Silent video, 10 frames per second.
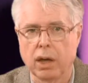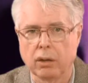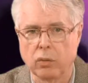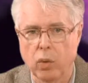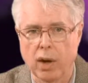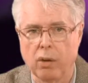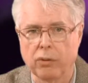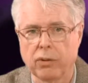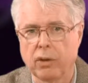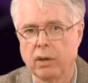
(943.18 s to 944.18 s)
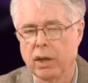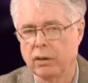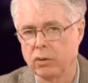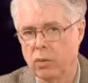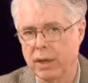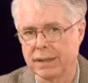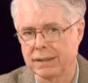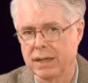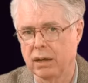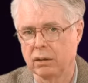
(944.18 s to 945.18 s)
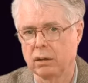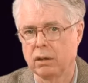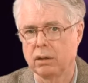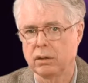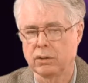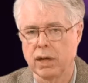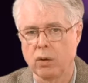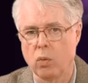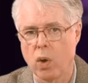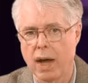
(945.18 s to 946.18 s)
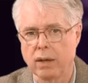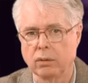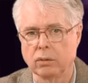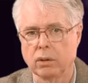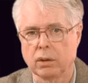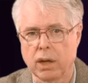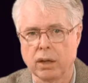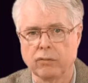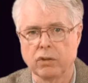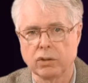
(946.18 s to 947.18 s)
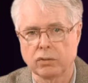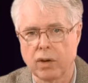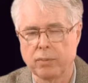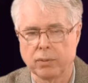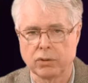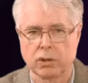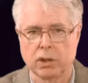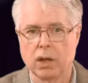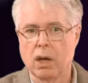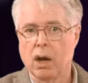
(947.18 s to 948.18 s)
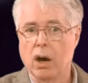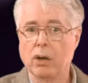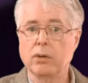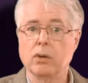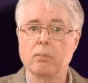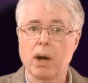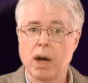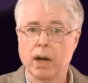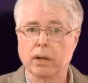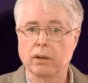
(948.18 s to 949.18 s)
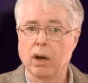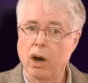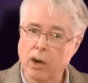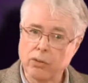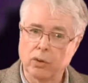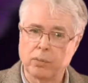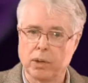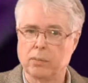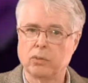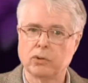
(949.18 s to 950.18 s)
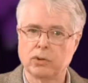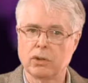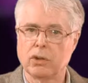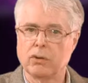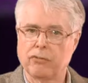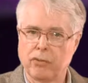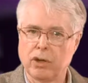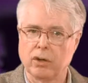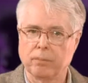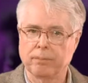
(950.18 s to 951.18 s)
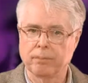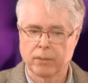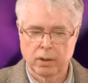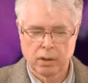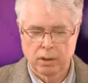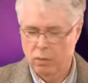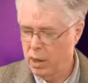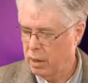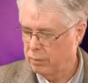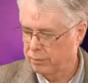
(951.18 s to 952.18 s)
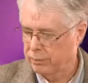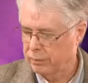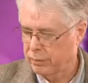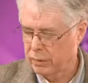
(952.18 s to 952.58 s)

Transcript: and wealth? And to what extent does that wild kind of discrepancy undermine other people's freedom? Well,